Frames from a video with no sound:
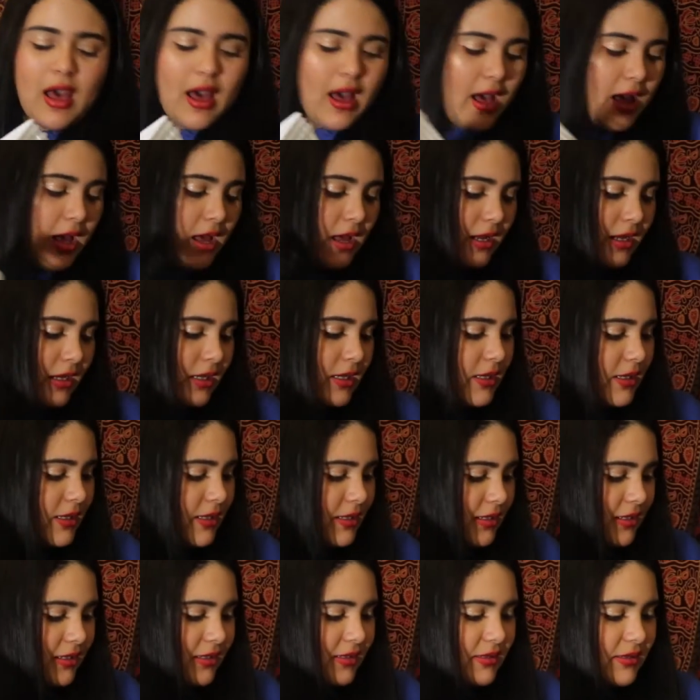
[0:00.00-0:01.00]
I
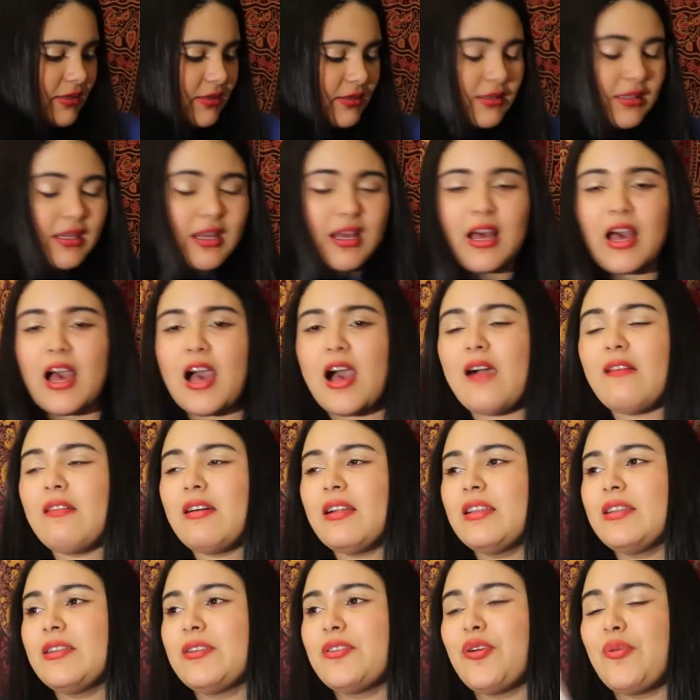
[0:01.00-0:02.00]

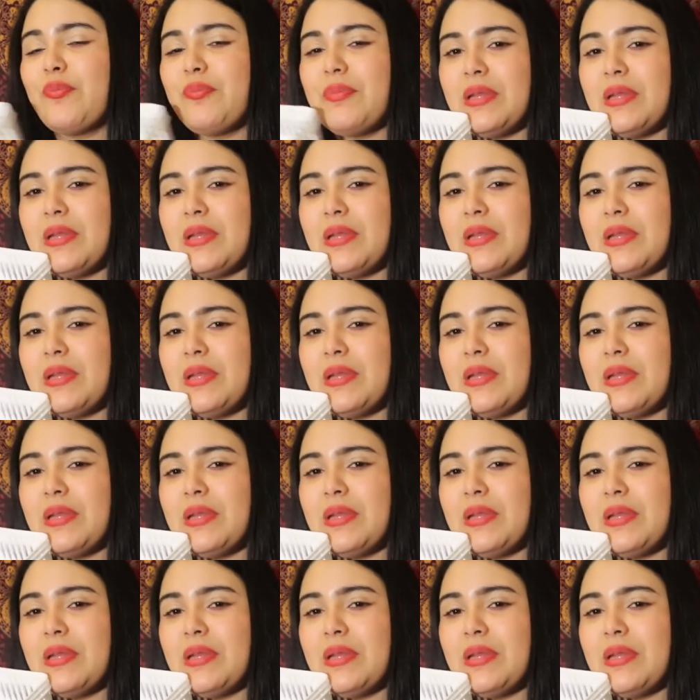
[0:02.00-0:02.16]
have a little